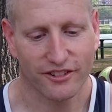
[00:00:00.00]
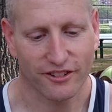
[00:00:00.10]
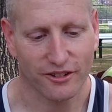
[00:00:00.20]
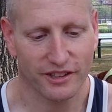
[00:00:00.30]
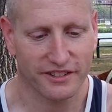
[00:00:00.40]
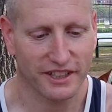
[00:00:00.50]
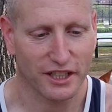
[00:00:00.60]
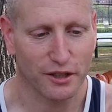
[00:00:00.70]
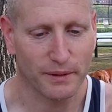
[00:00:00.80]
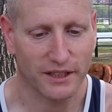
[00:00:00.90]
so
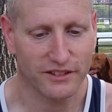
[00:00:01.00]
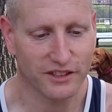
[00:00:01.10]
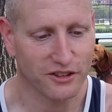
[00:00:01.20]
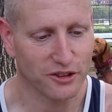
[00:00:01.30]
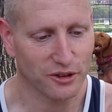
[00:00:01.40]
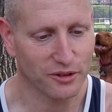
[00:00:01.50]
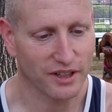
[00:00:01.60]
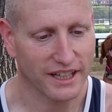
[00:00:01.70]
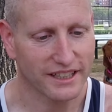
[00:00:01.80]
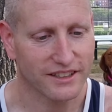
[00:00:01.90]
excited about this
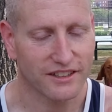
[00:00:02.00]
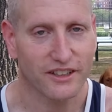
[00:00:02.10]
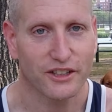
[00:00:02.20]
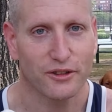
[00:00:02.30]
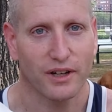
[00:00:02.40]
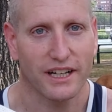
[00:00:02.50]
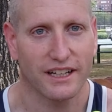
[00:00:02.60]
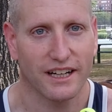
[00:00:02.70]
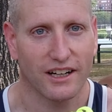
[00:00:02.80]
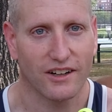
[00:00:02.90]
shoe. I can tell you
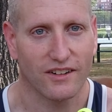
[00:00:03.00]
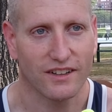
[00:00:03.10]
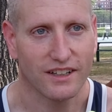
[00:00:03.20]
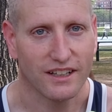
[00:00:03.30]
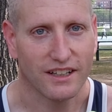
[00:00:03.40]
right now